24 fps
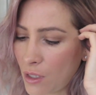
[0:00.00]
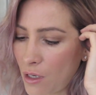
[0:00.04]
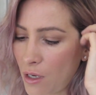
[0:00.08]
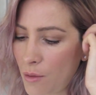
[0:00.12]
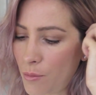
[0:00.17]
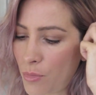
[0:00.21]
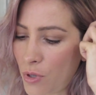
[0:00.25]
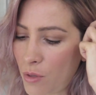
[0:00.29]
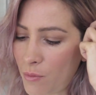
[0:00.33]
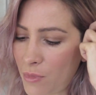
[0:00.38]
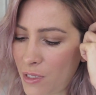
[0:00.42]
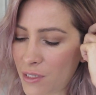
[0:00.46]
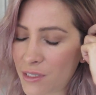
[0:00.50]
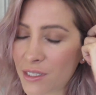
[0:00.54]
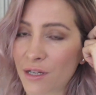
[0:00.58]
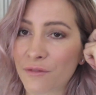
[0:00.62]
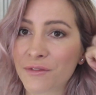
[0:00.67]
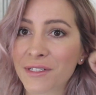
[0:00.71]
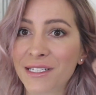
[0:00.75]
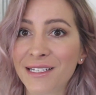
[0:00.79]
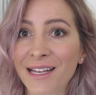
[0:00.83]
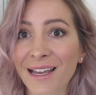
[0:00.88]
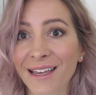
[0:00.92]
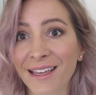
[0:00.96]
I burnt
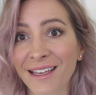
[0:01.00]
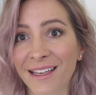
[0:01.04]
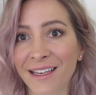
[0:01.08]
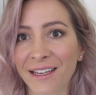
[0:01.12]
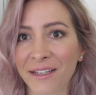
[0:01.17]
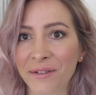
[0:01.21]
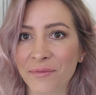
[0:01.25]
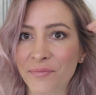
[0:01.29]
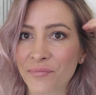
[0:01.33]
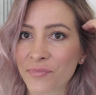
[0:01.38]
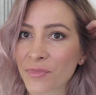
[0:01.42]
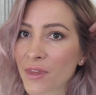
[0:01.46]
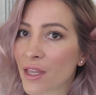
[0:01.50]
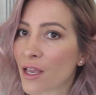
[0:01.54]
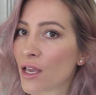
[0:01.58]
myself today again.